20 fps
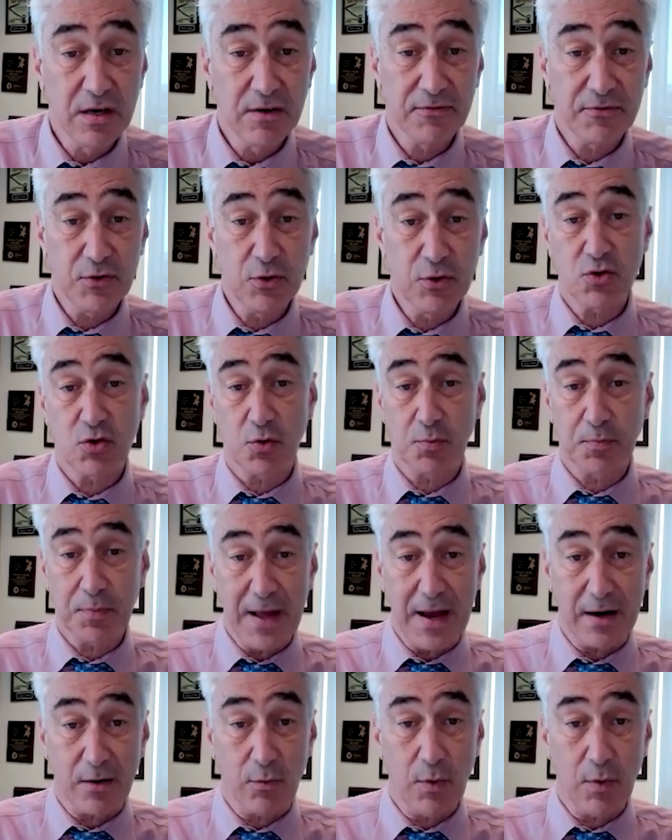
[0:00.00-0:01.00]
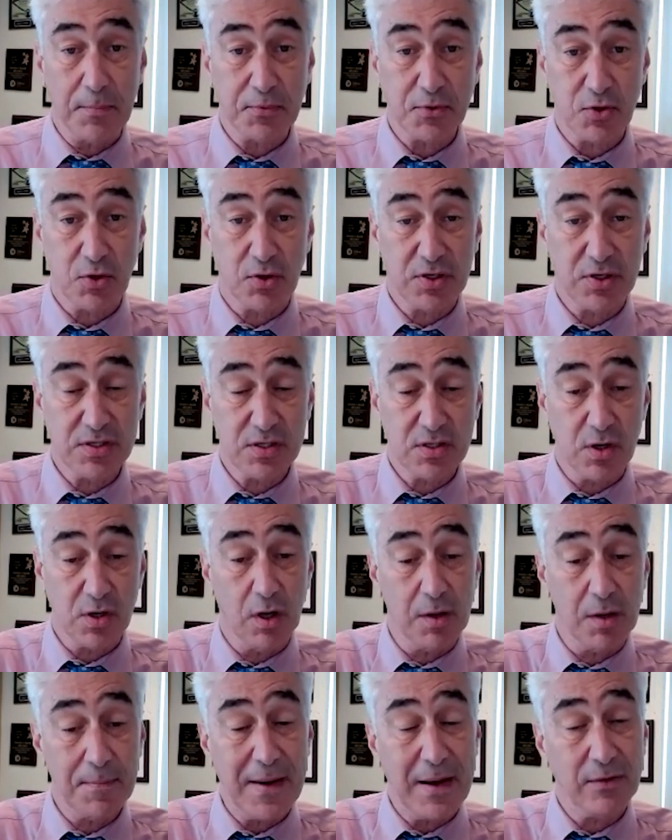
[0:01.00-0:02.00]
future plaque rupture, because it's
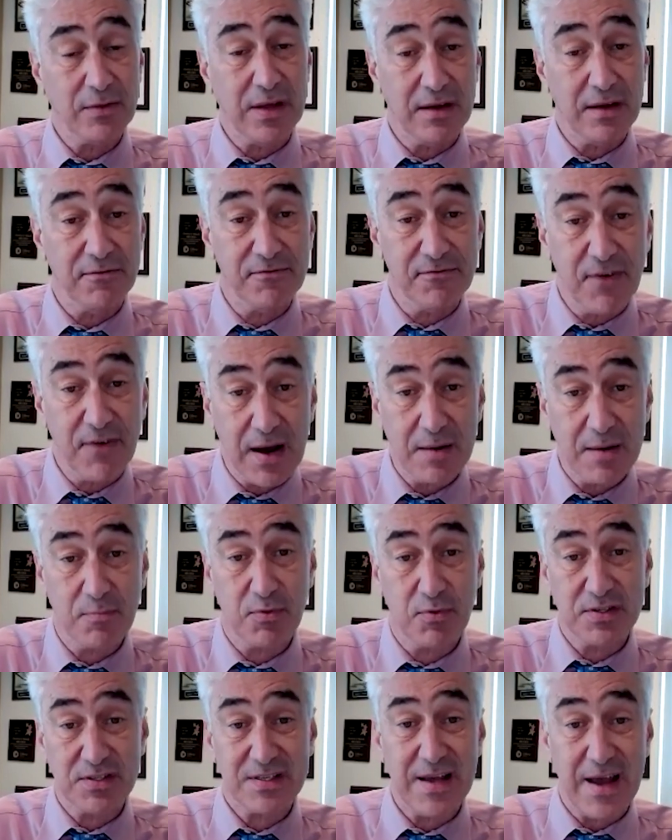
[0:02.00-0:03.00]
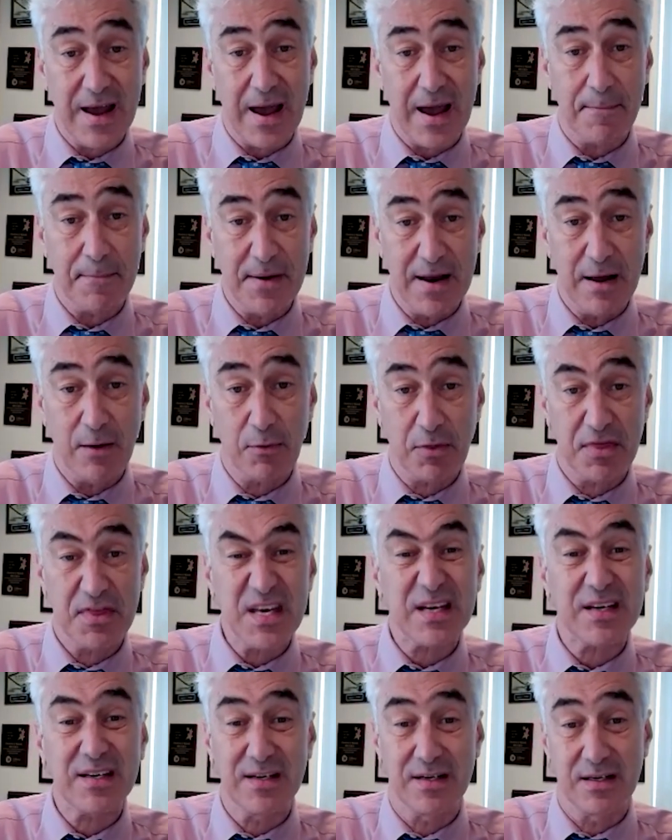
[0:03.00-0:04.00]
all about that fibrous cap and how
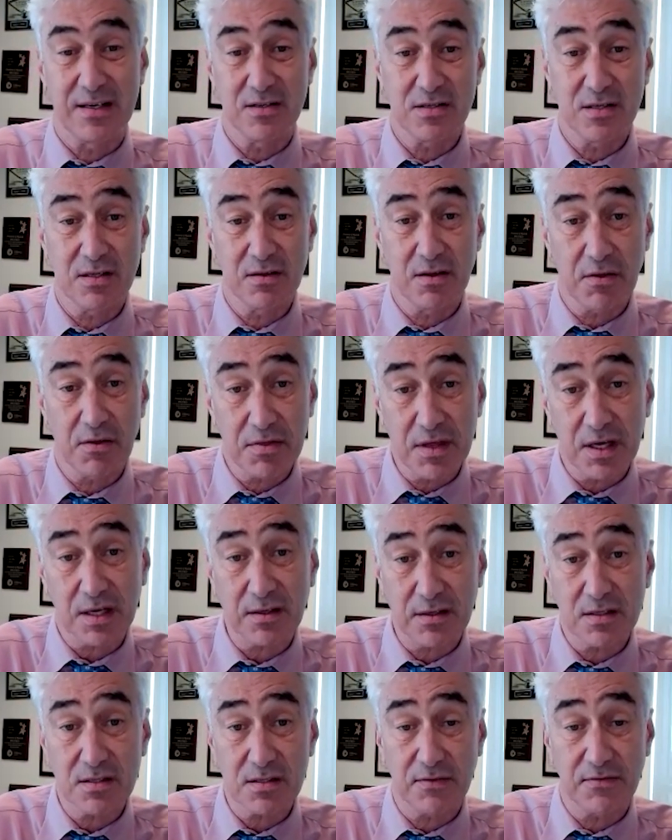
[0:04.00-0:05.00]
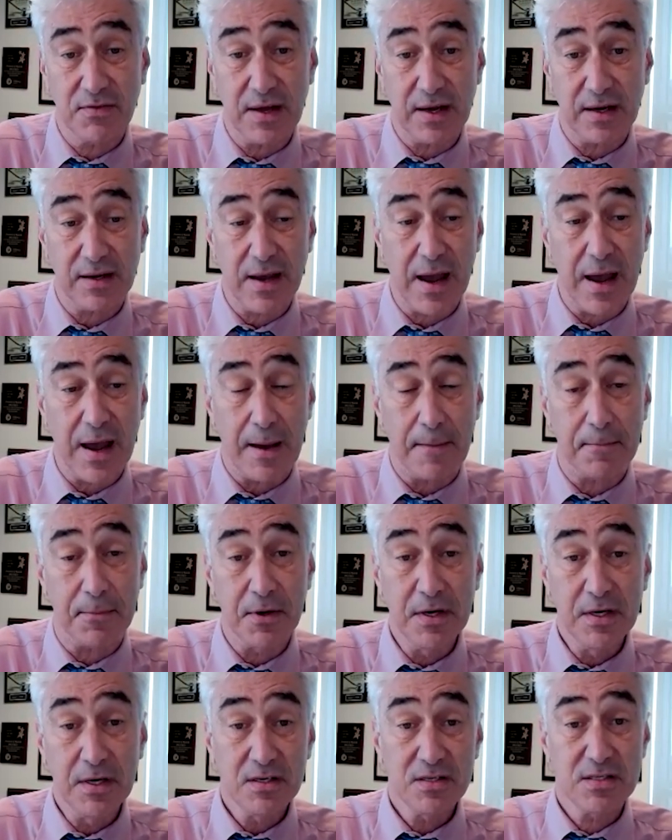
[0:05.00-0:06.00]
thick it is, and the thickness of that cap
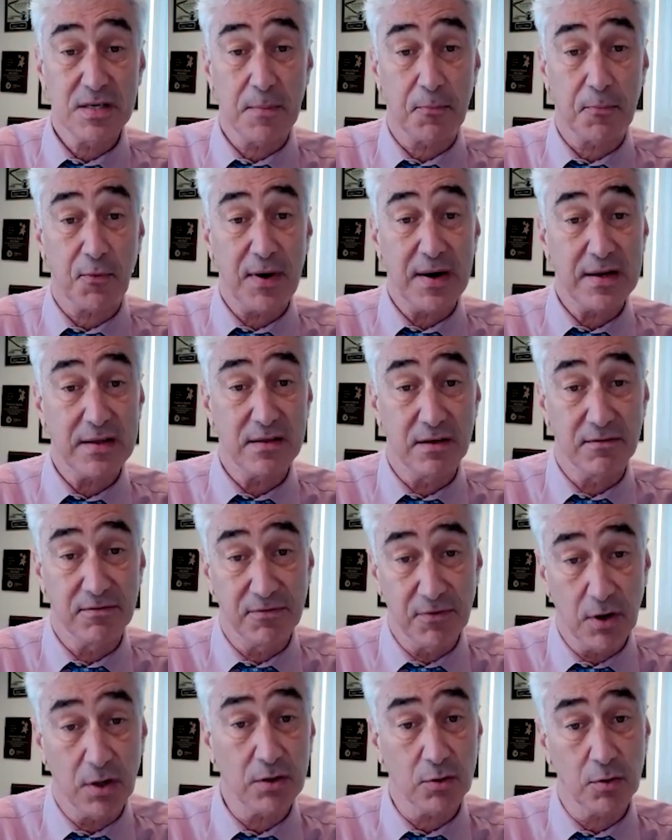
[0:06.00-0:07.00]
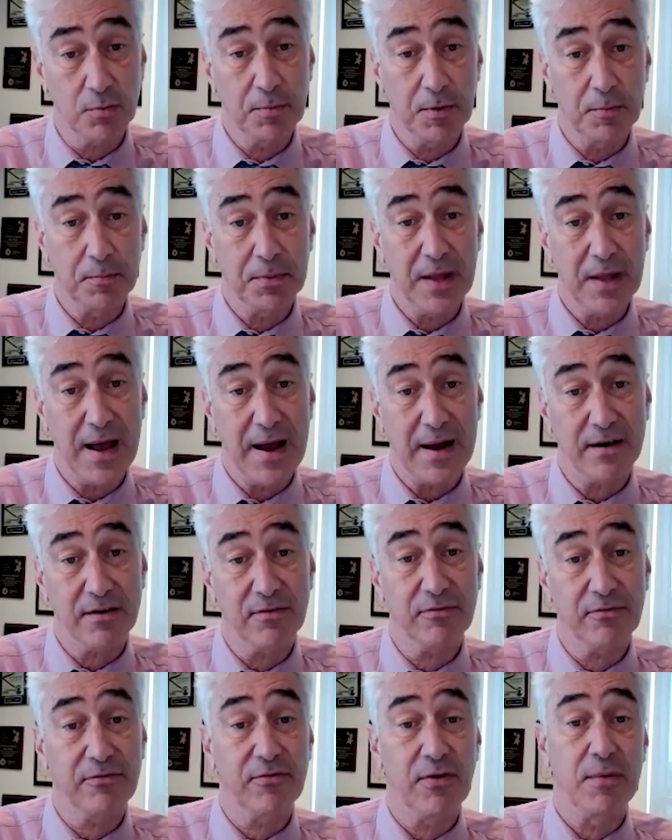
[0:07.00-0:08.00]
separating the vulnerable plaque
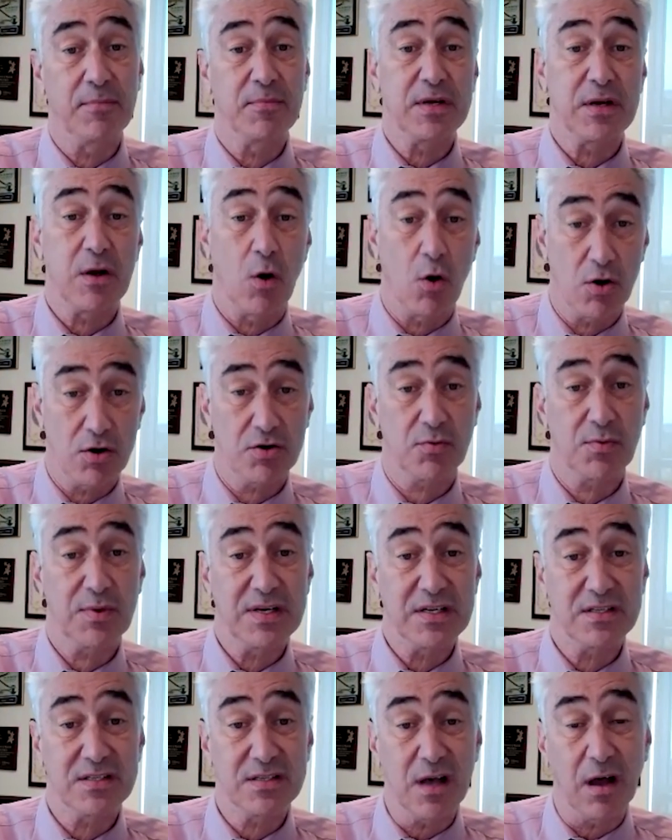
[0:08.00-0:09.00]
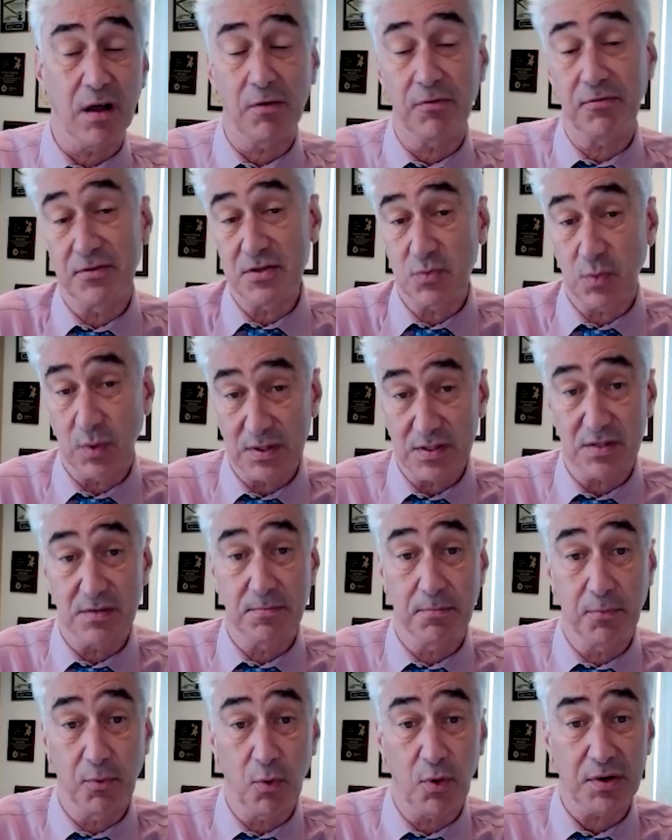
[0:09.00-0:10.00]
from the artery itself is what's
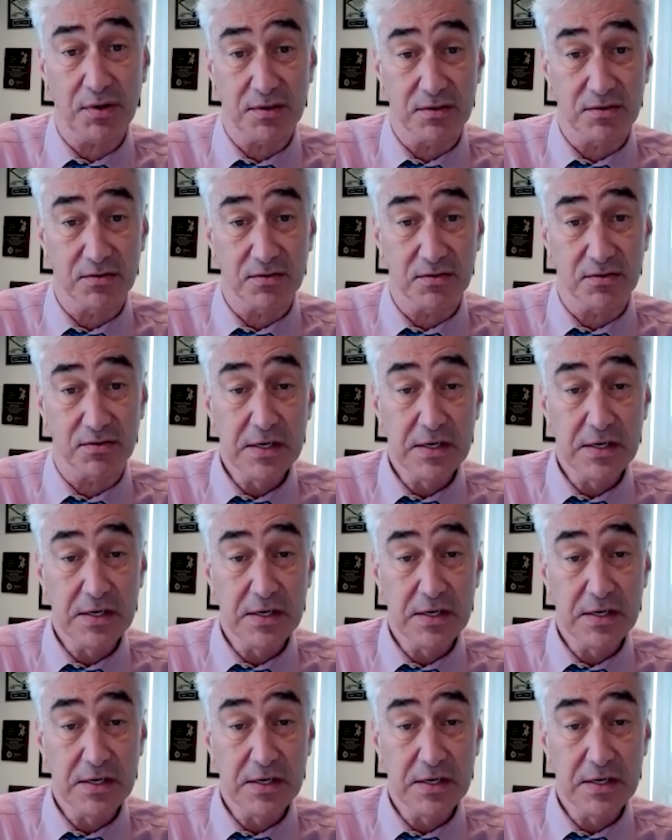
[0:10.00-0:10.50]
important.